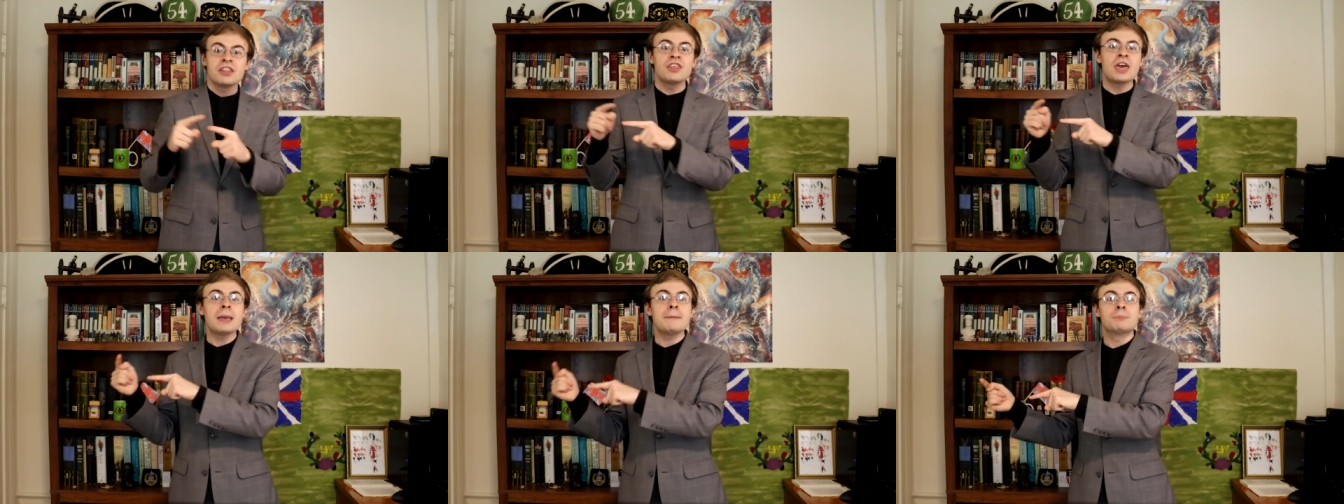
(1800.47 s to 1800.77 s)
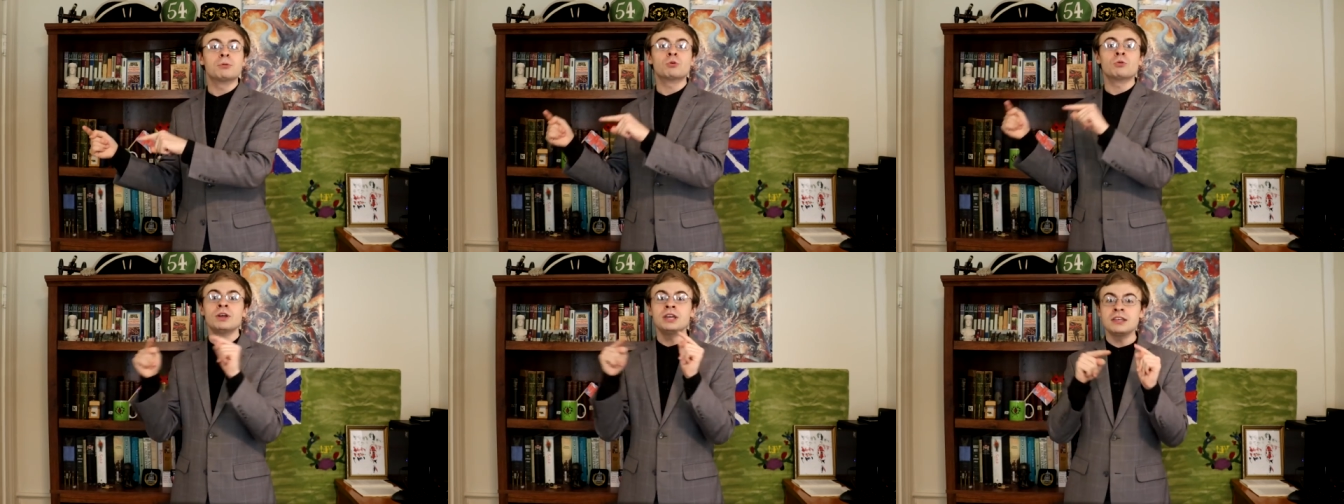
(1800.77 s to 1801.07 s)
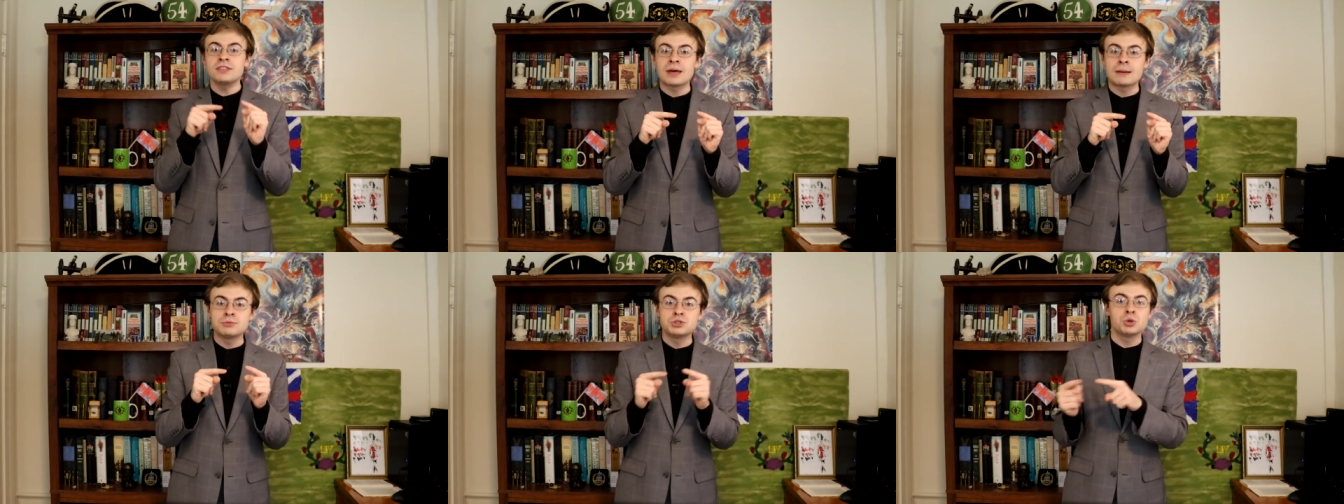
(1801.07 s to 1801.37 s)
they
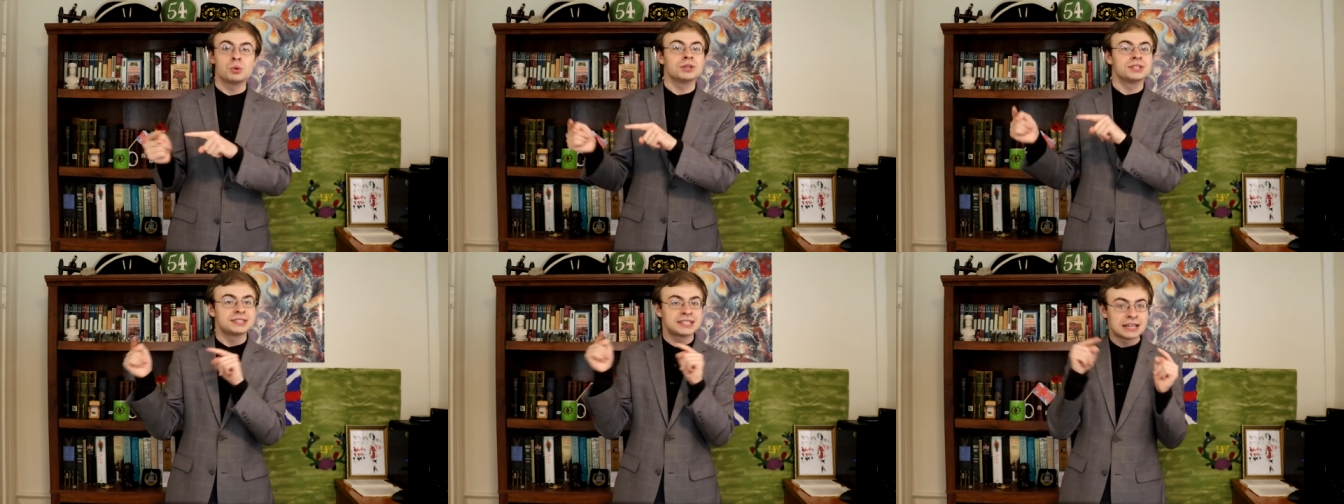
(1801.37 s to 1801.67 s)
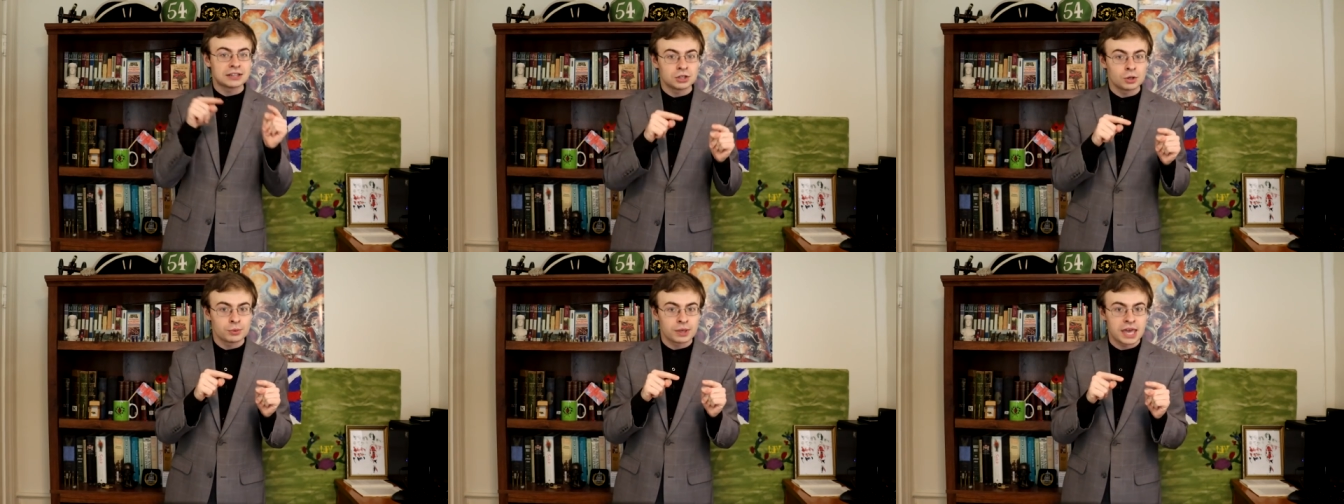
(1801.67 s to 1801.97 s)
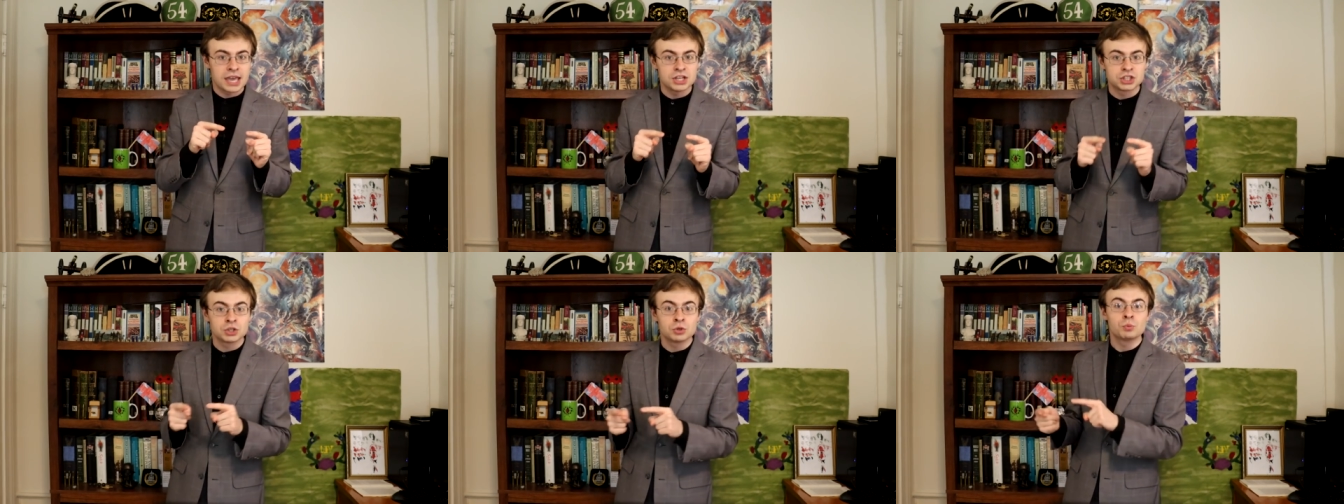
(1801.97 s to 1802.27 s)
bring them to a set
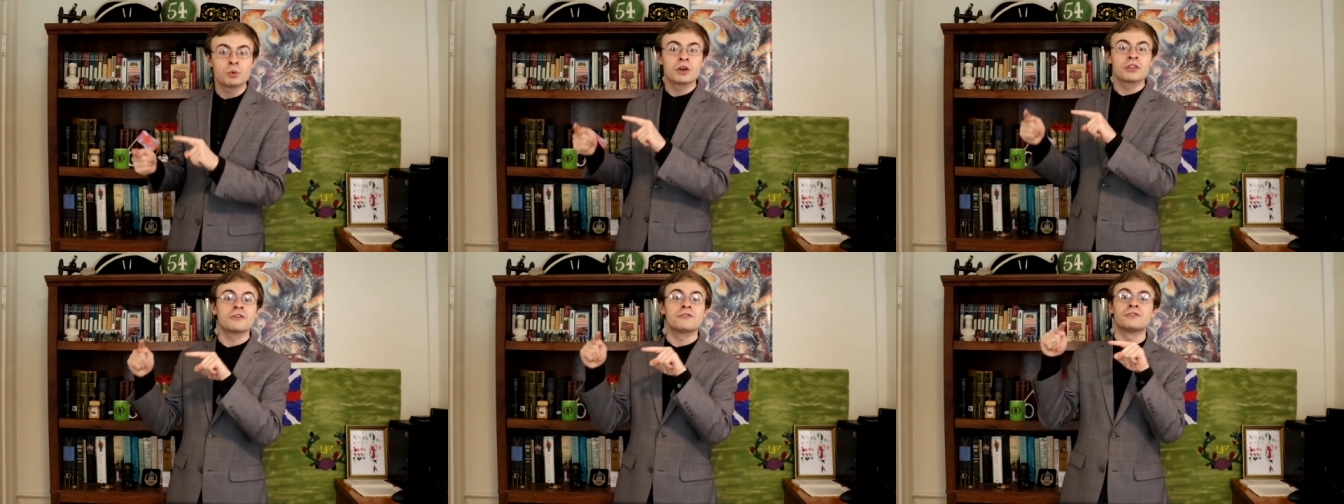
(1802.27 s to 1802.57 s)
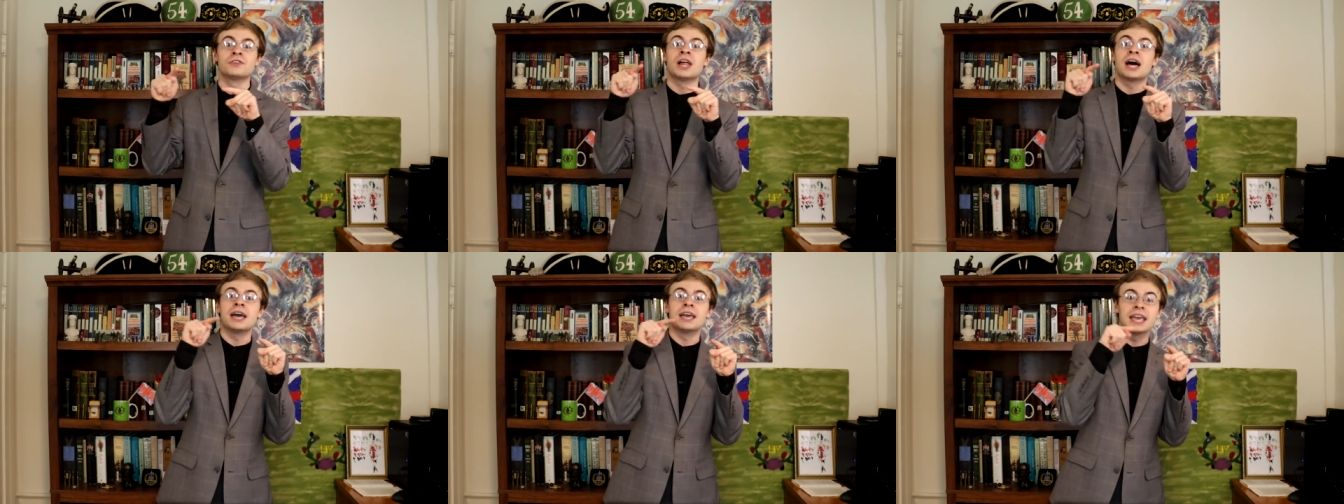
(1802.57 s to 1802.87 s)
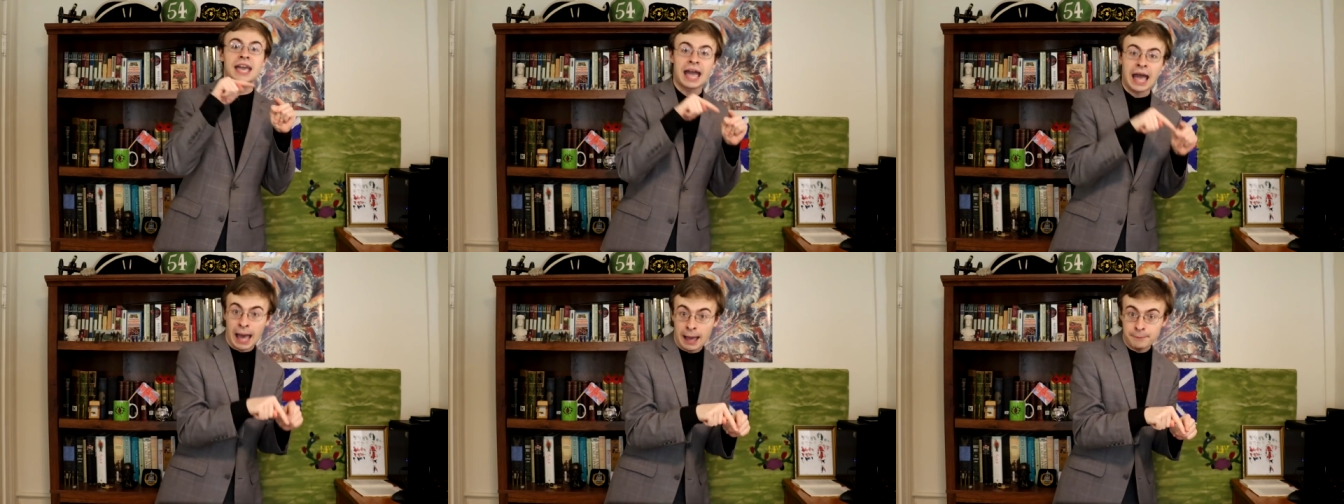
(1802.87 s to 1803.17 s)
location where the
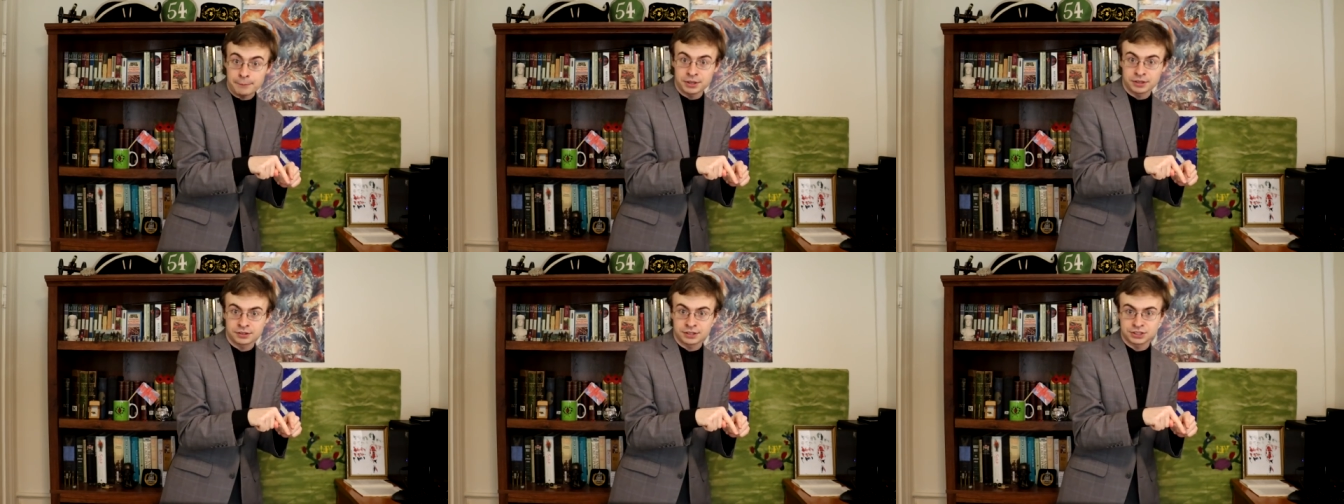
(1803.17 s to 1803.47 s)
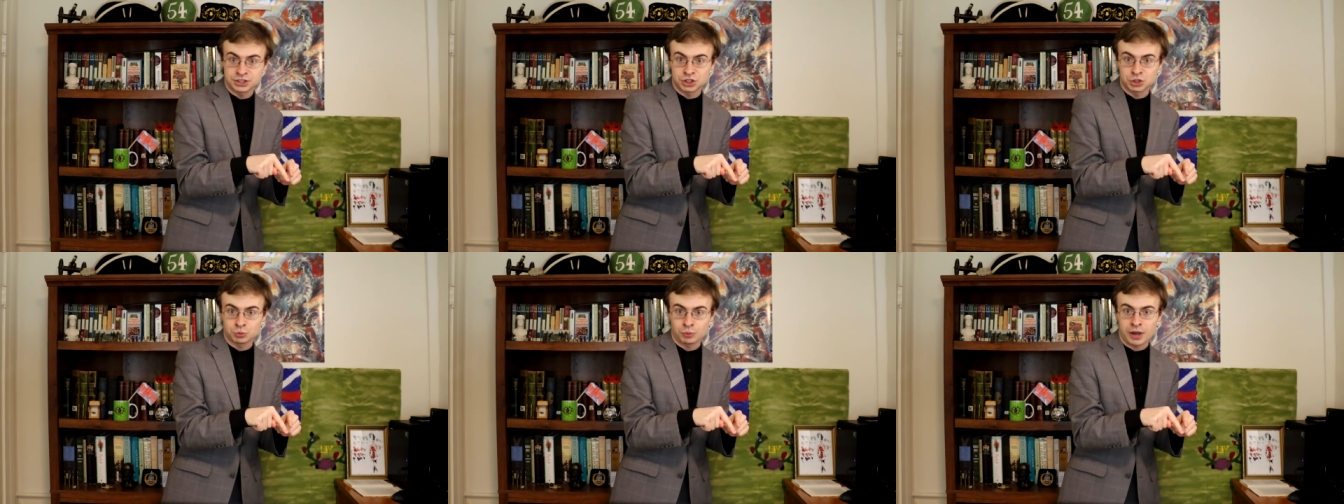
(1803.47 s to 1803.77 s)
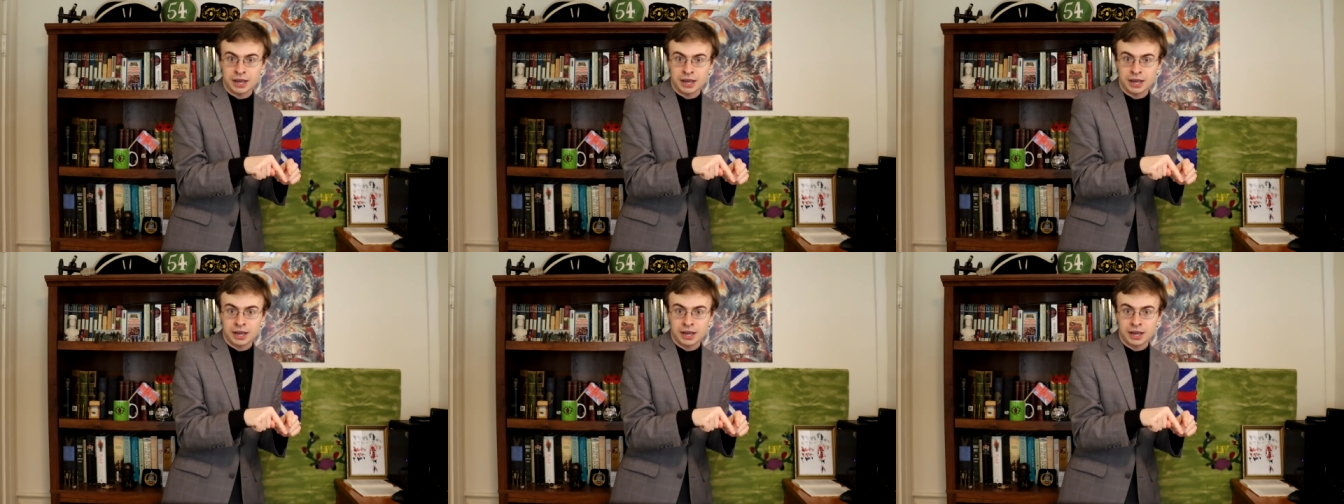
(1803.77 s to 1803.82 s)
flying ambulance is